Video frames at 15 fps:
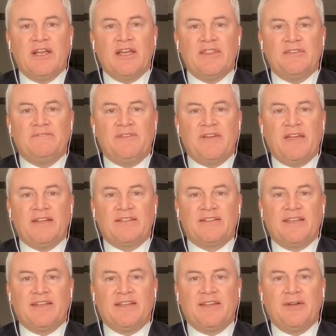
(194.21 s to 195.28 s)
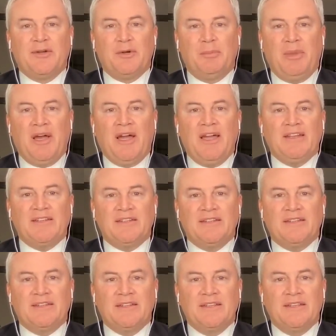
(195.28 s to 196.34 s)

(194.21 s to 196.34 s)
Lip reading: And the fact that Hunter Biden